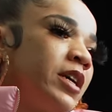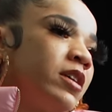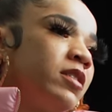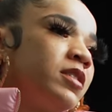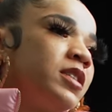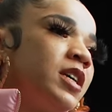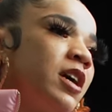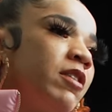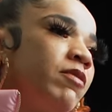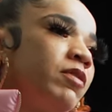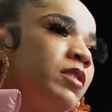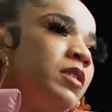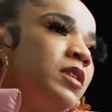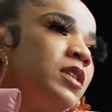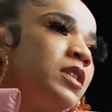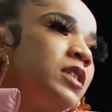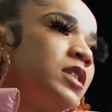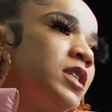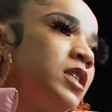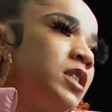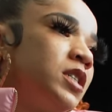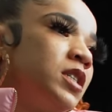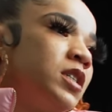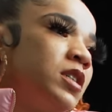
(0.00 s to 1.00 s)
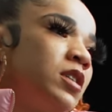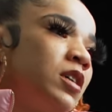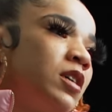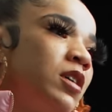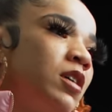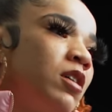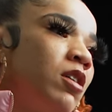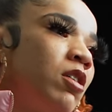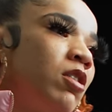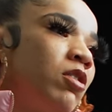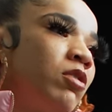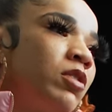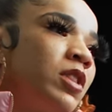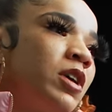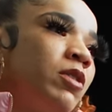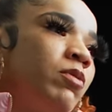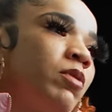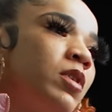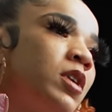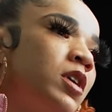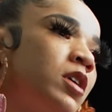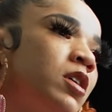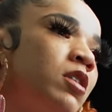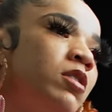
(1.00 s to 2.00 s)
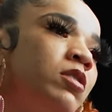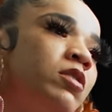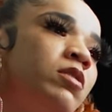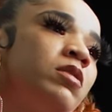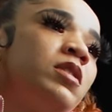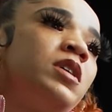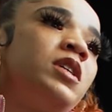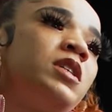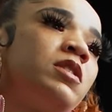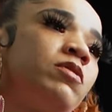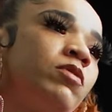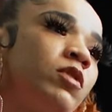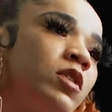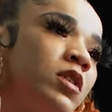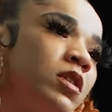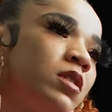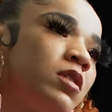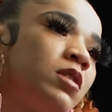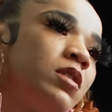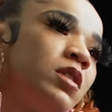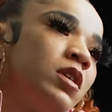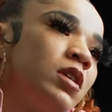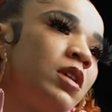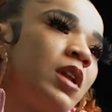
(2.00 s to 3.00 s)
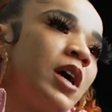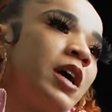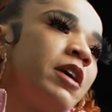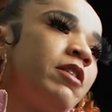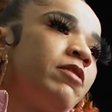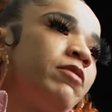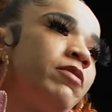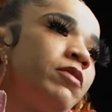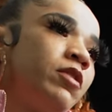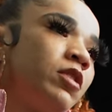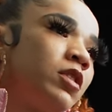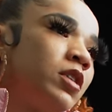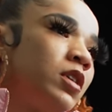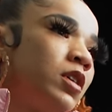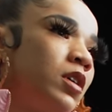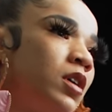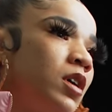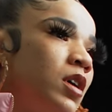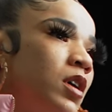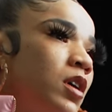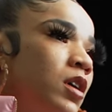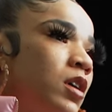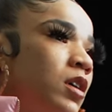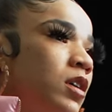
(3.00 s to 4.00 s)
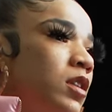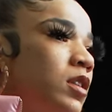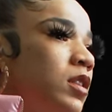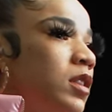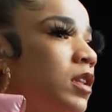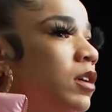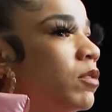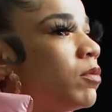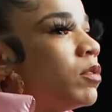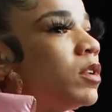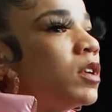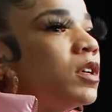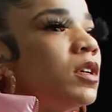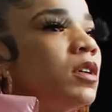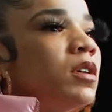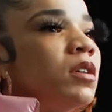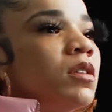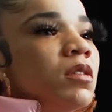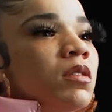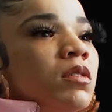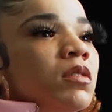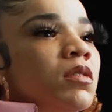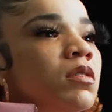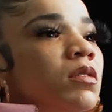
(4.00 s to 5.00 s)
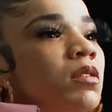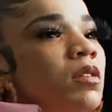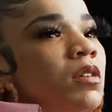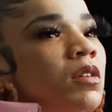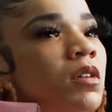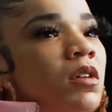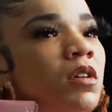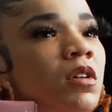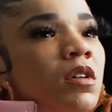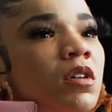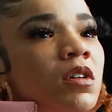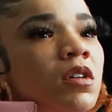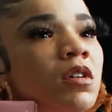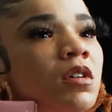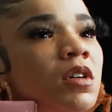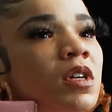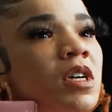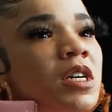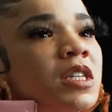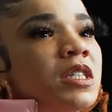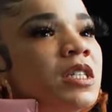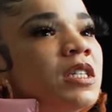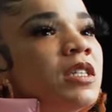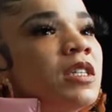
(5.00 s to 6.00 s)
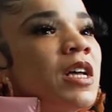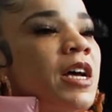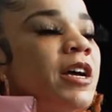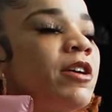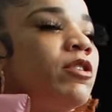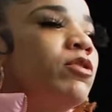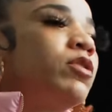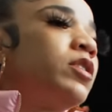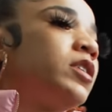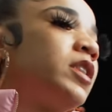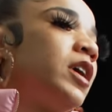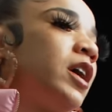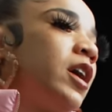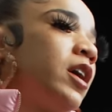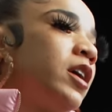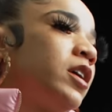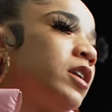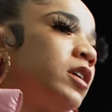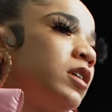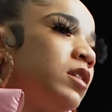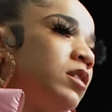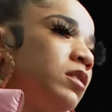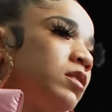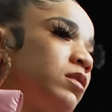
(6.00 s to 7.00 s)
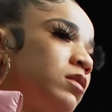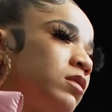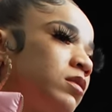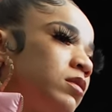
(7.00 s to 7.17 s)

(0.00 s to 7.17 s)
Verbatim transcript: else have a decision that oh they want to go do this for their life or they want to, because it's like who are they hurting?